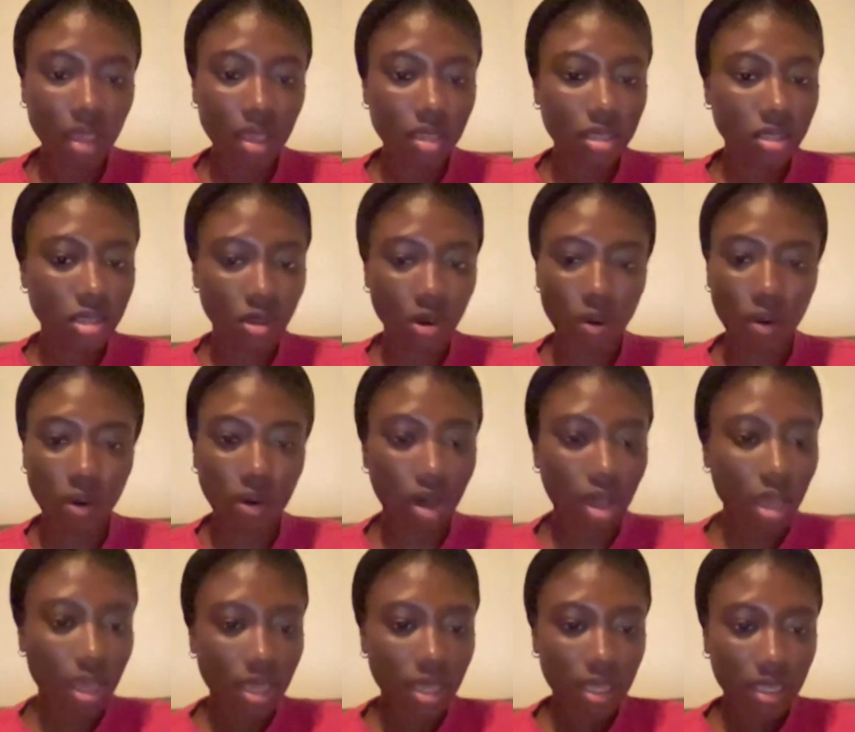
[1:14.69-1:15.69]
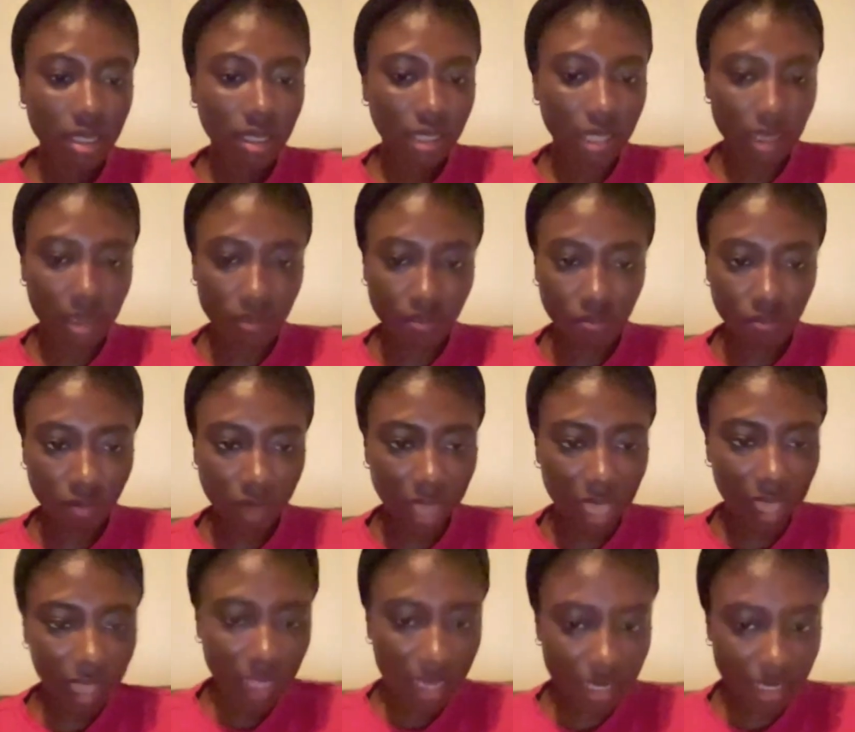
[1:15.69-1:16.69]
So the
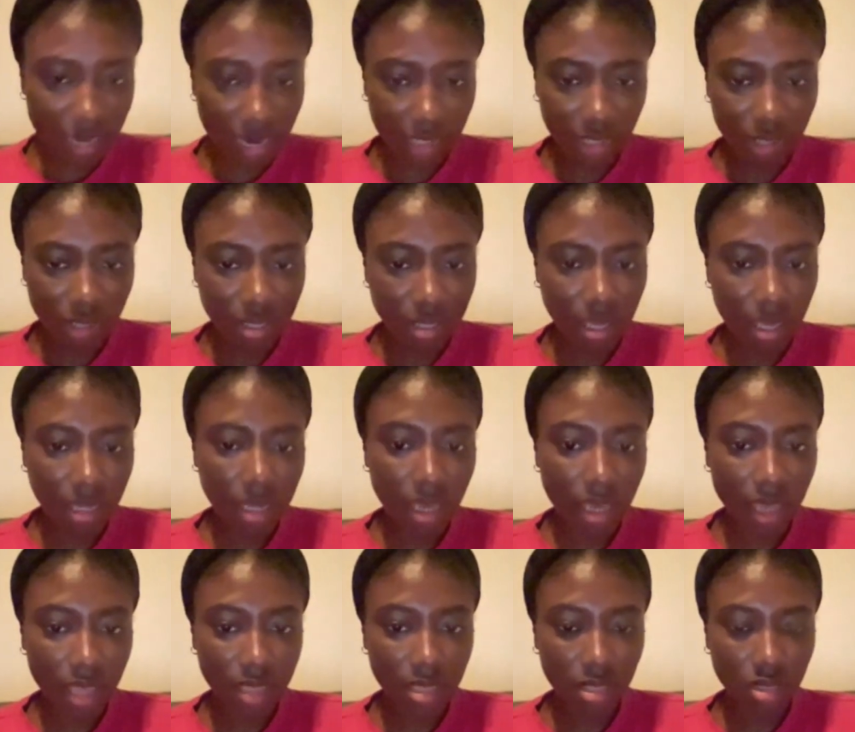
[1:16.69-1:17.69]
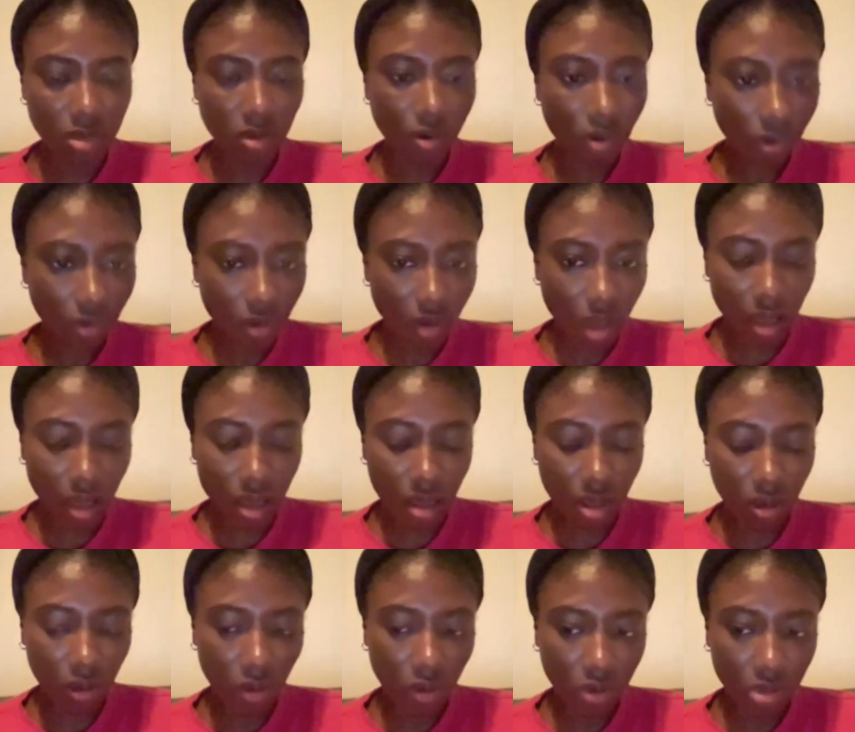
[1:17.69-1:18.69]
English they're just saying here is your
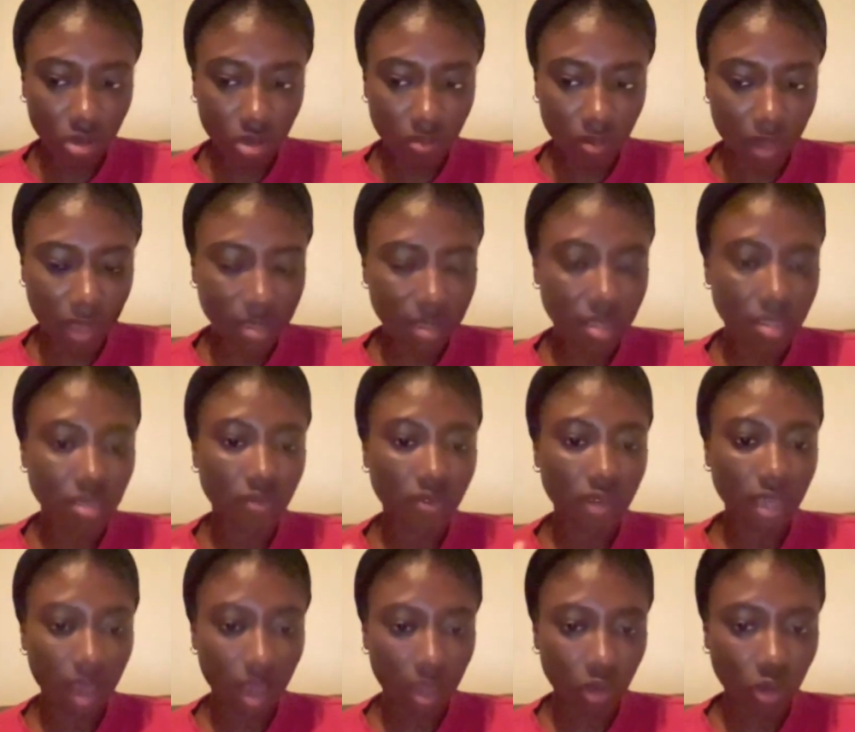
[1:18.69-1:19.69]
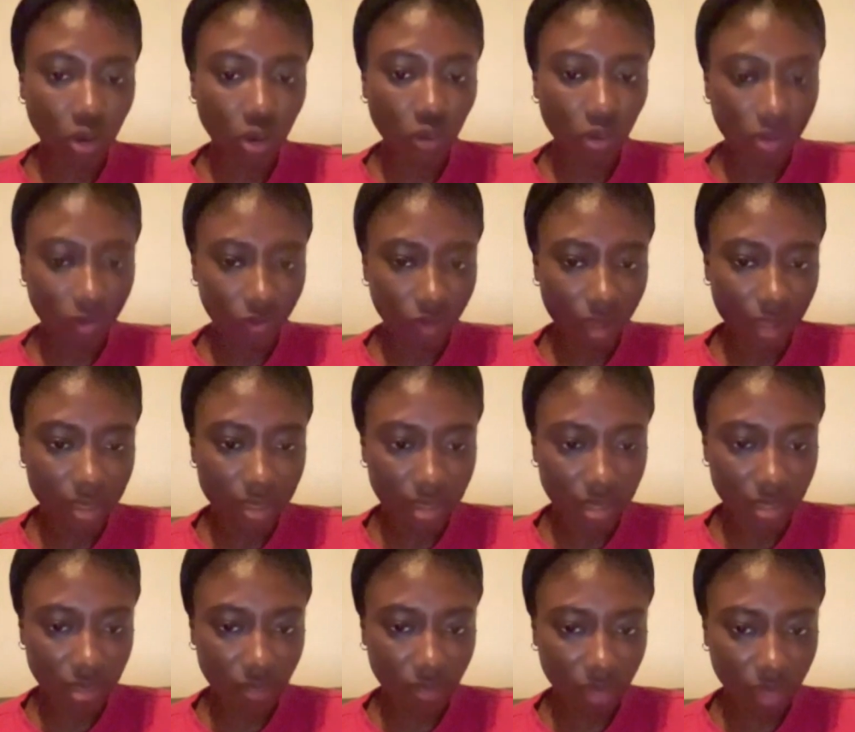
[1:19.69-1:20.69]
call to bar certificate and your qualifying
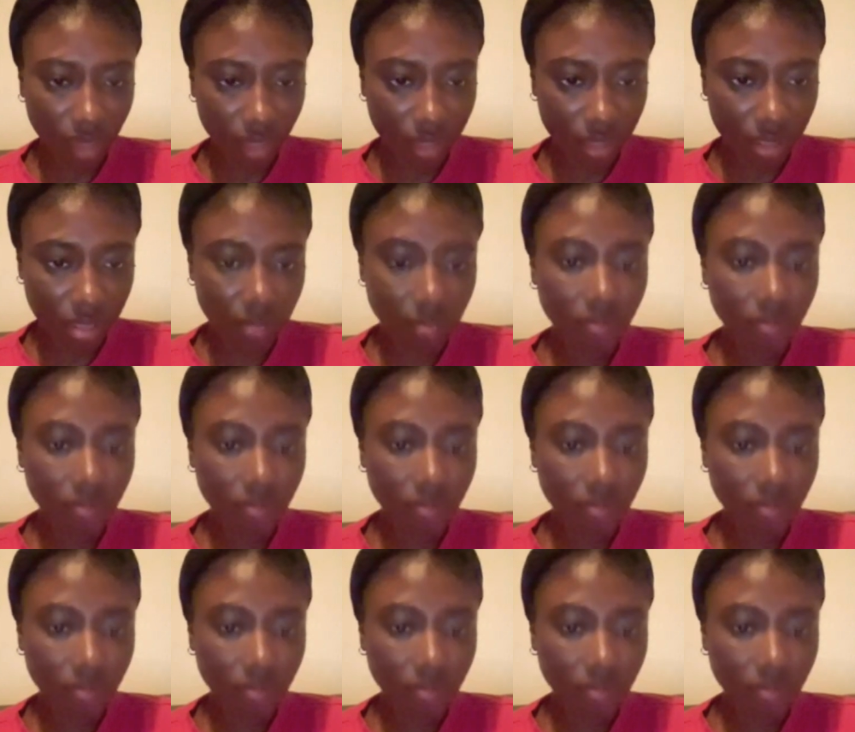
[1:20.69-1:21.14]
certificate.